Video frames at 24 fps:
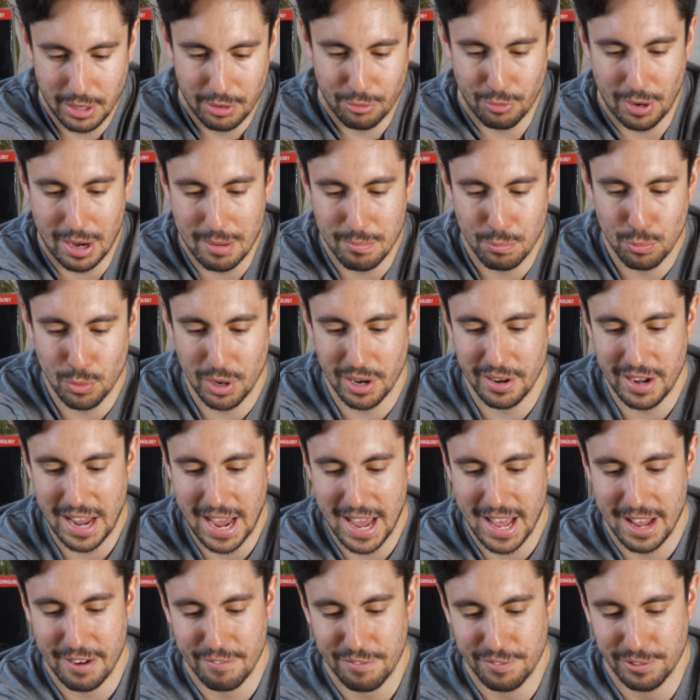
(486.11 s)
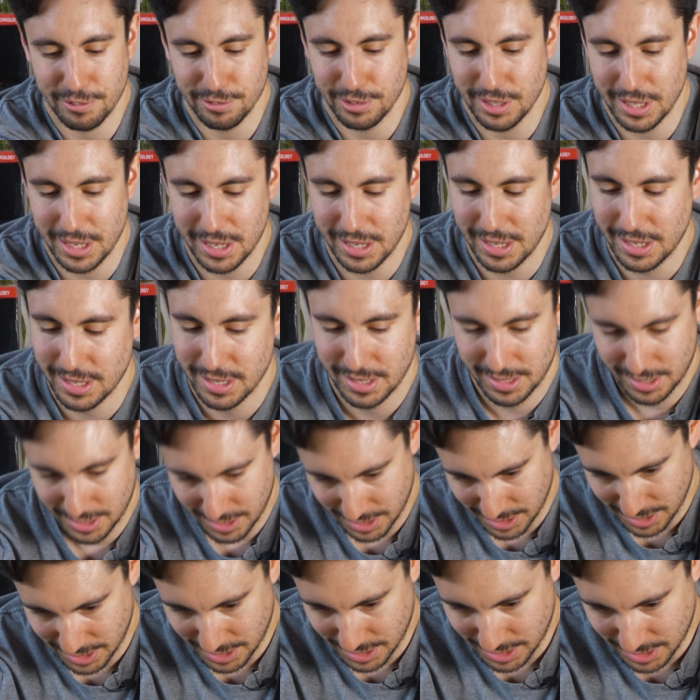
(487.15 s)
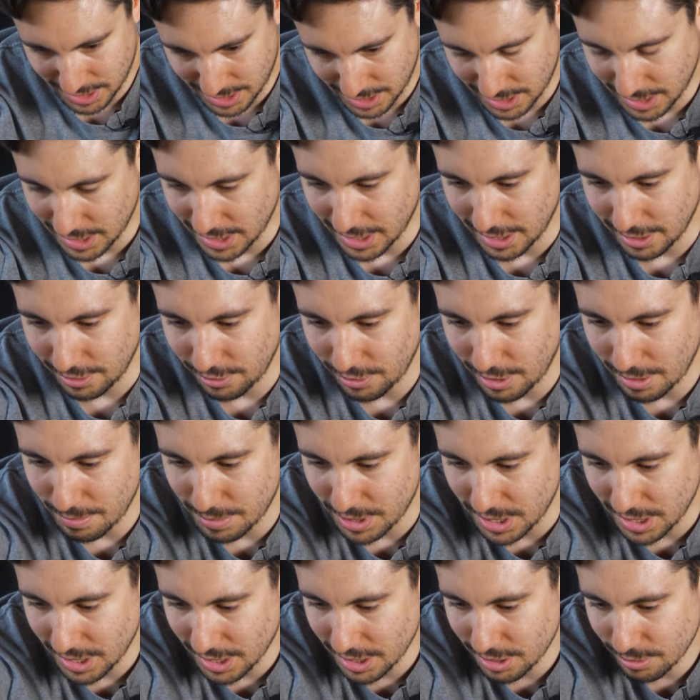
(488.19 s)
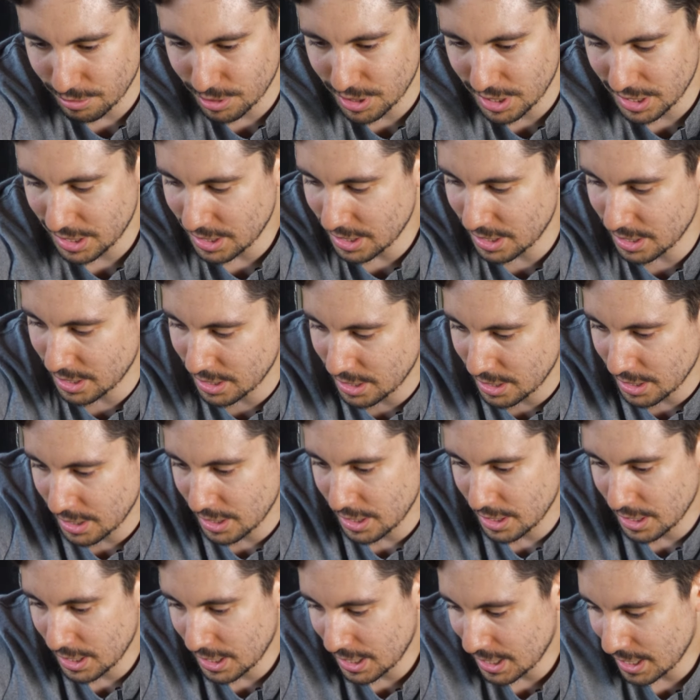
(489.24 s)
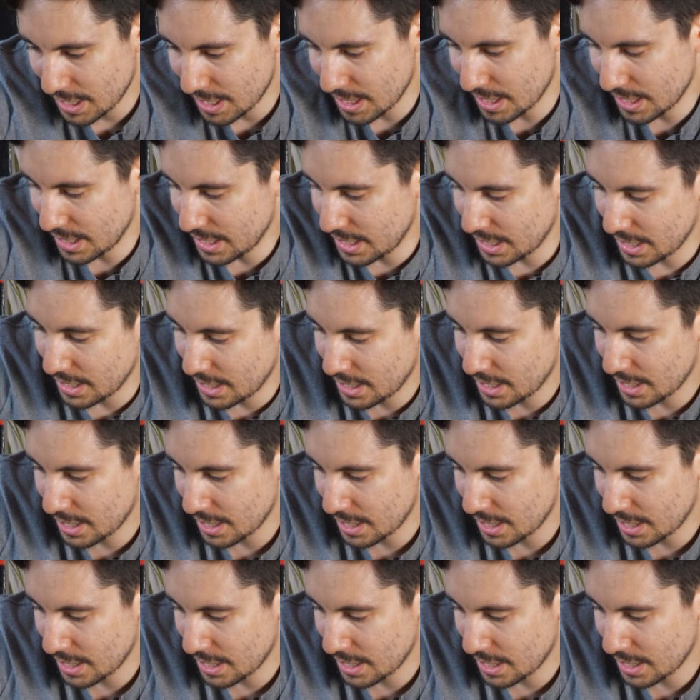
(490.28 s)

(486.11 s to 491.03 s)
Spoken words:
Grab one handful there, then grab another one, and then